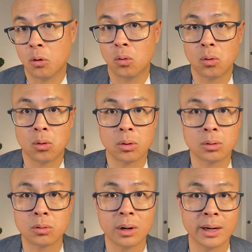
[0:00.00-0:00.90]
or
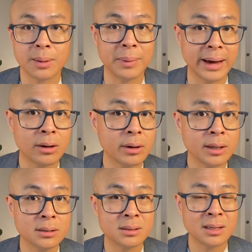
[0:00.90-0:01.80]
chronic
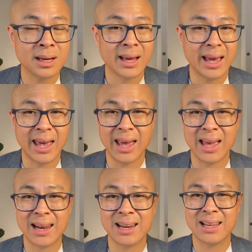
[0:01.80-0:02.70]
migraines,
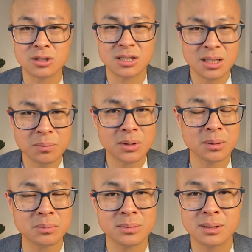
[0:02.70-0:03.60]
and your
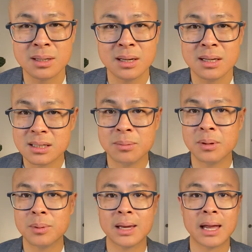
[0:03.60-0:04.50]
symptoms seem
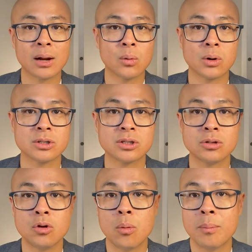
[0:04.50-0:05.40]
to be getting worse
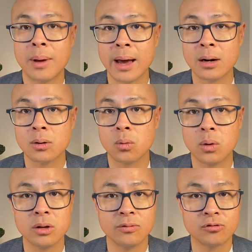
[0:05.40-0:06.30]
no matter
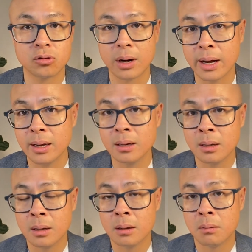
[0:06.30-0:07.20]
what you've tried?
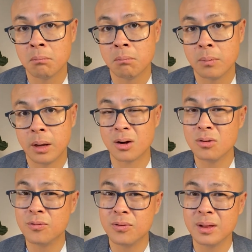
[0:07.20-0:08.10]
Are you
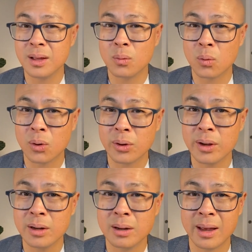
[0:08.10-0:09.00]
feeling
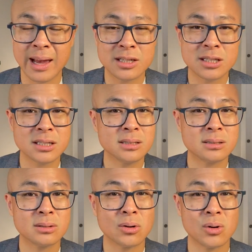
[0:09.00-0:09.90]
worried,
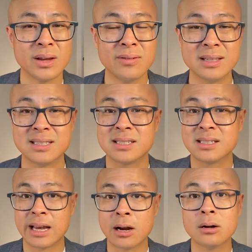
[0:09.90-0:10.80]
anxious, or even
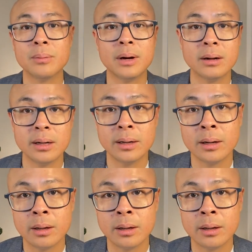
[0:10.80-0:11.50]
scared about it?